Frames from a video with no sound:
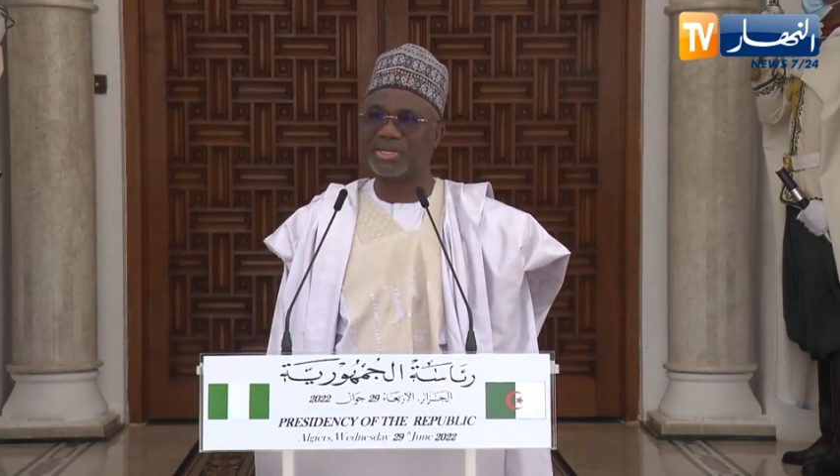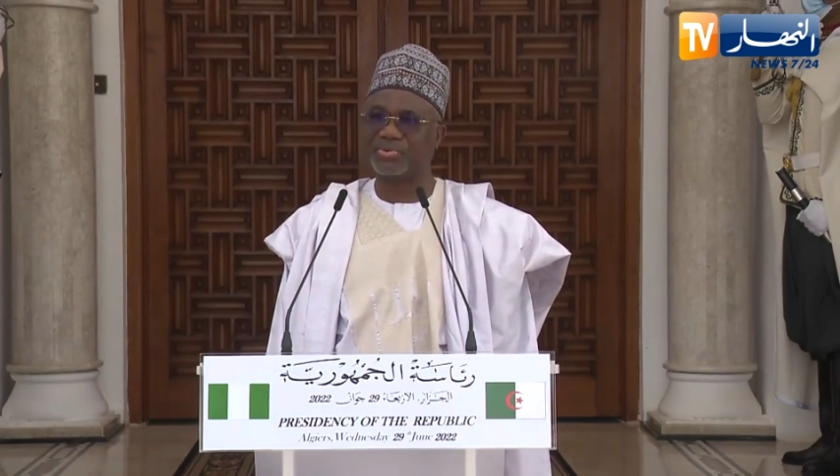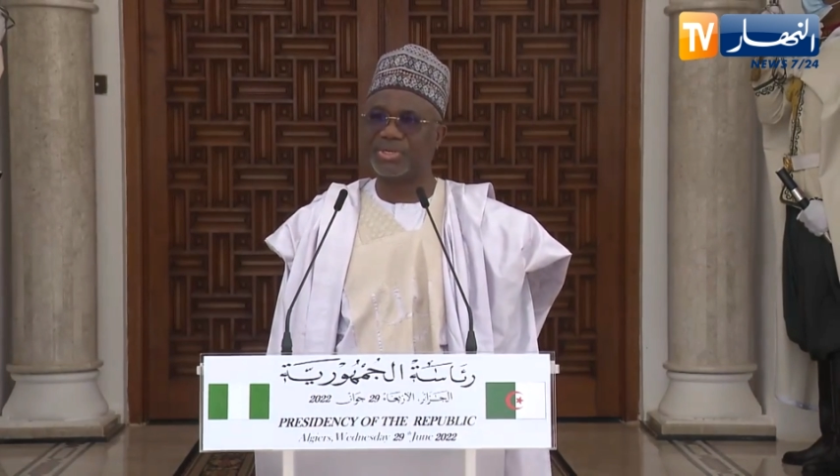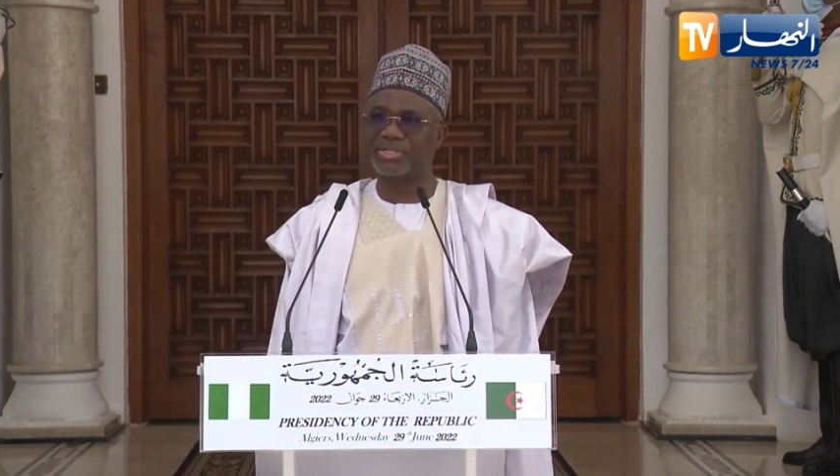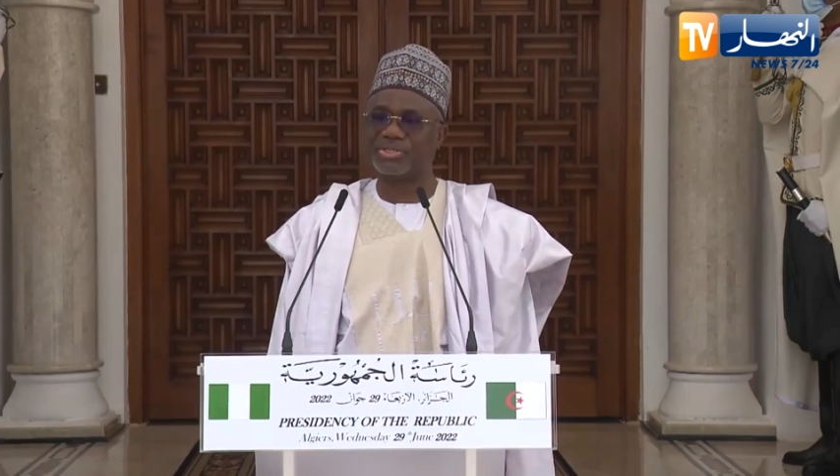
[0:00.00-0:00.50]

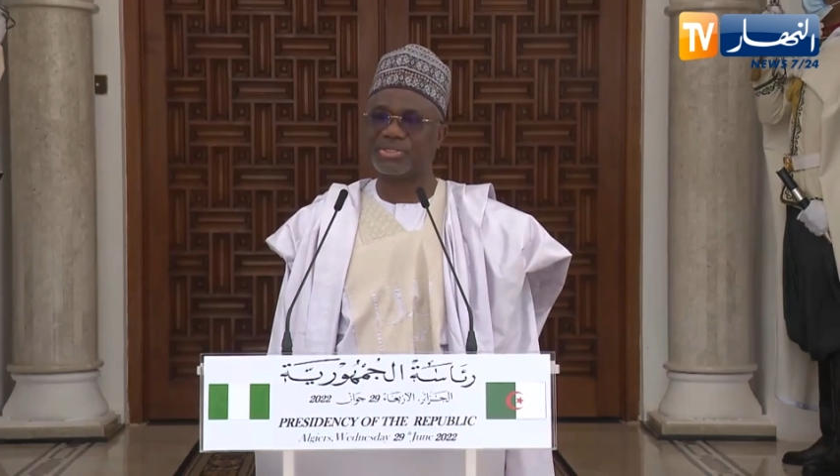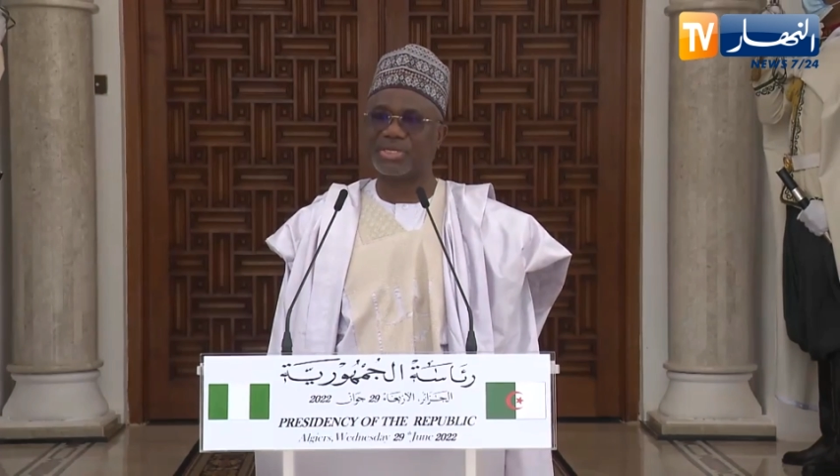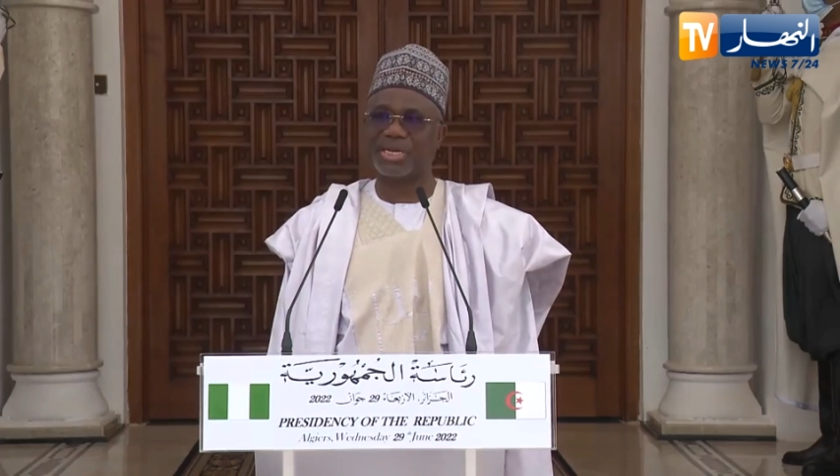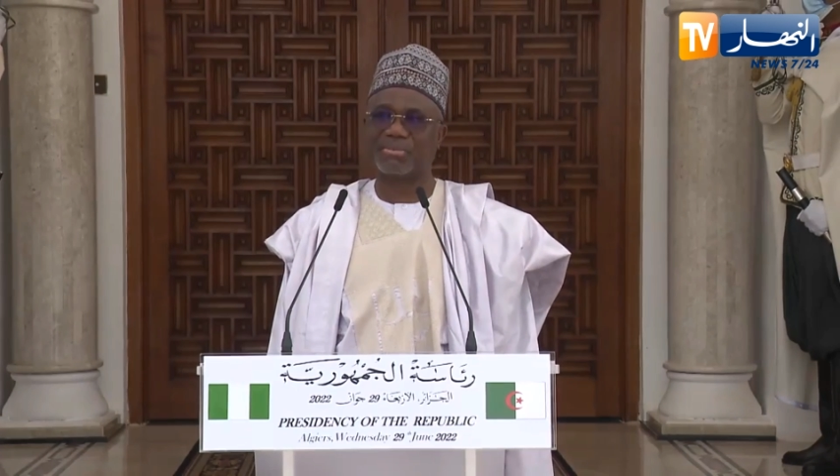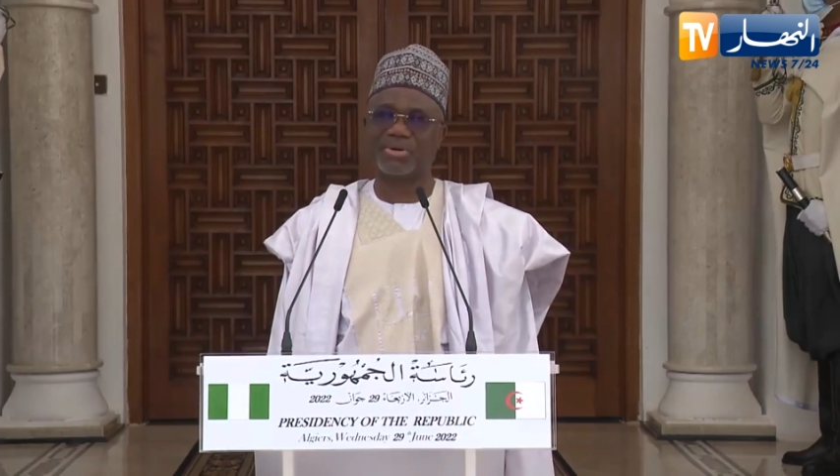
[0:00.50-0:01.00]
which is
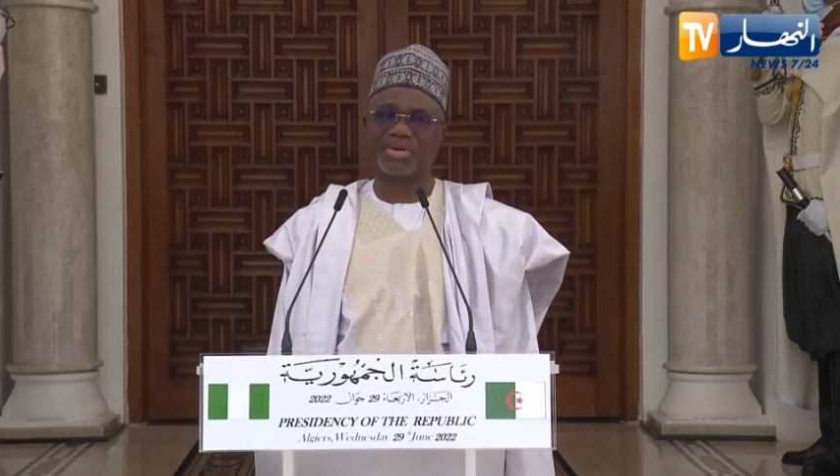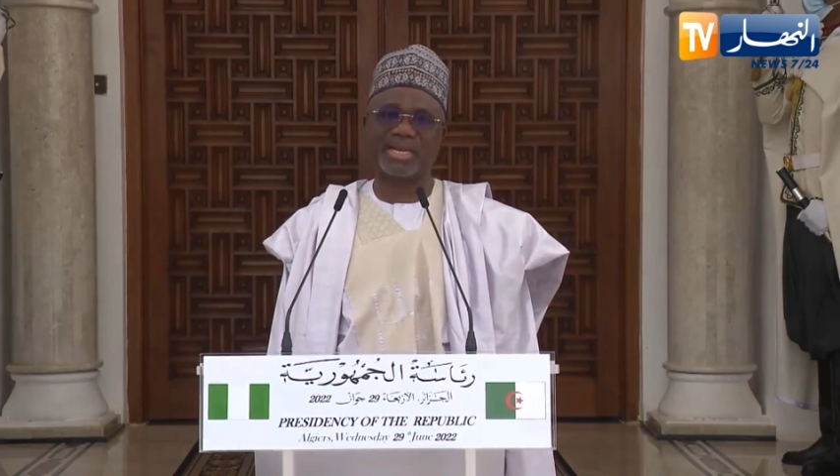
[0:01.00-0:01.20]
about